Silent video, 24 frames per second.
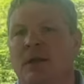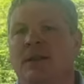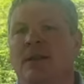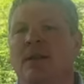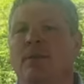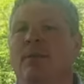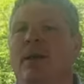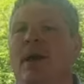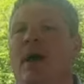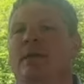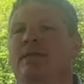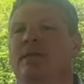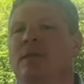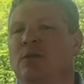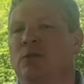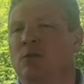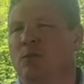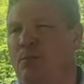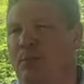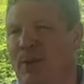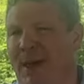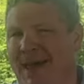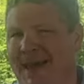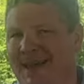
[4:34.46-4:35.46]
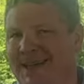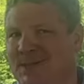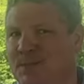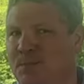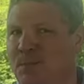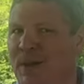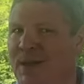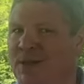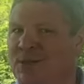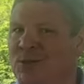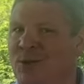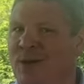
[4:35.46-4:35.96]
The amount that you pay is
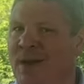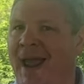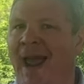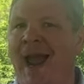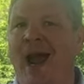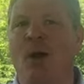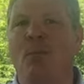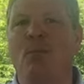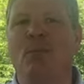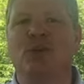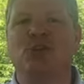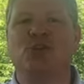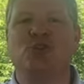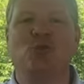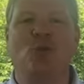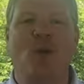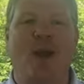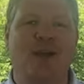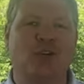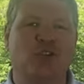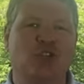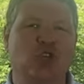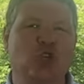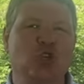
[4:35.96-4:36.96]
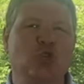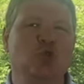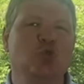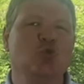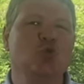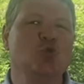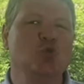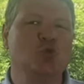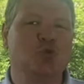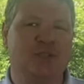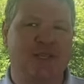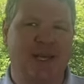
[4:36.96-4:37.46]
based on how much you actually
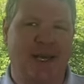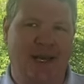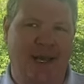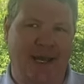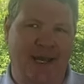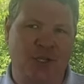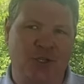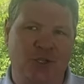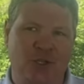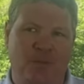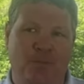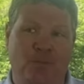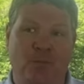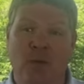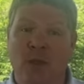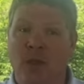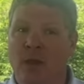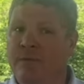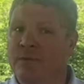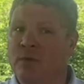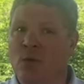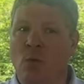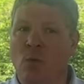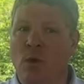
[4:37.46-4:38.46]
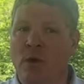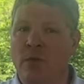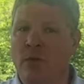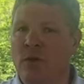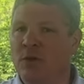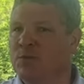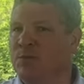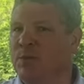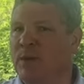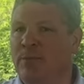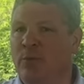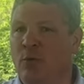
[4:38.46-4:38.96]
use that agent. If you're one of
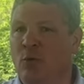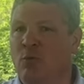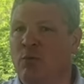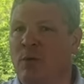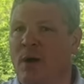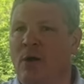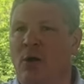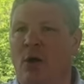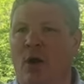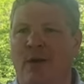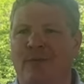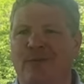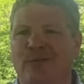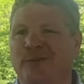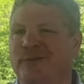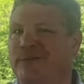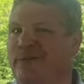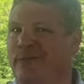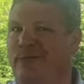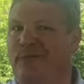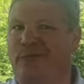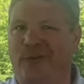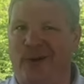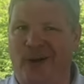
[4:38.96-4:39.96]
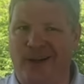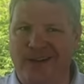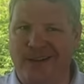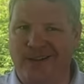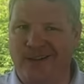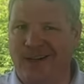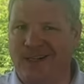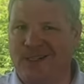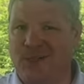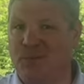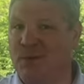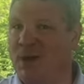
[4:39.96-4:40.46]
those people who write offers for fun and
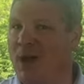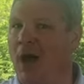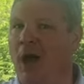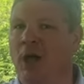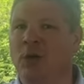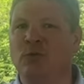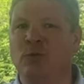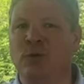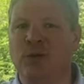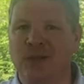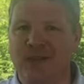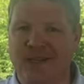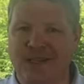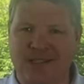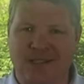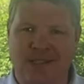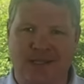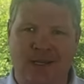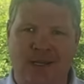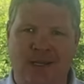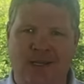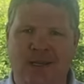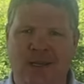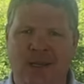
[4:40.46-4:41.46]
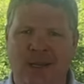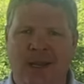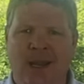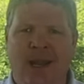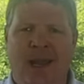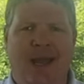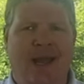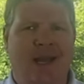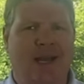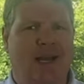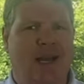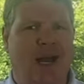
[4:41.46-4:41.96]
like to be unrealistic
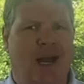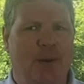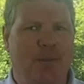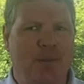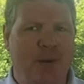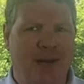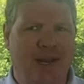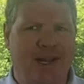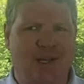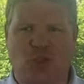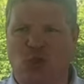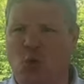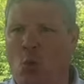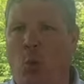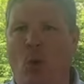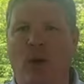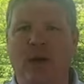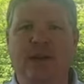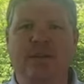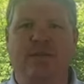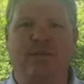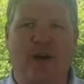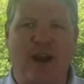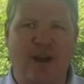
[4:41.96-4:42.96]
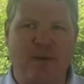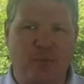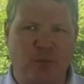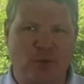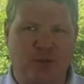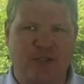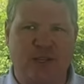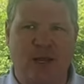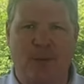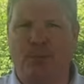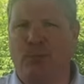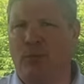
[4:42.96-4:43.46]
and come in at
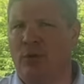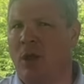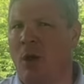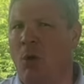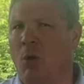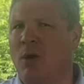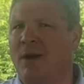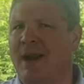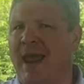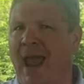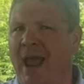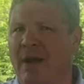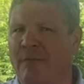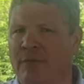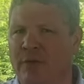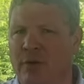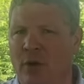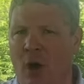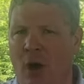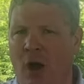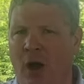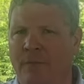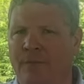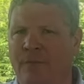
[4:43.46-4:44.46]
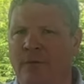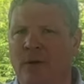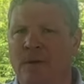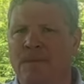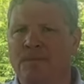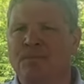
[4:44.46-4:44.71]
25% below on every offer,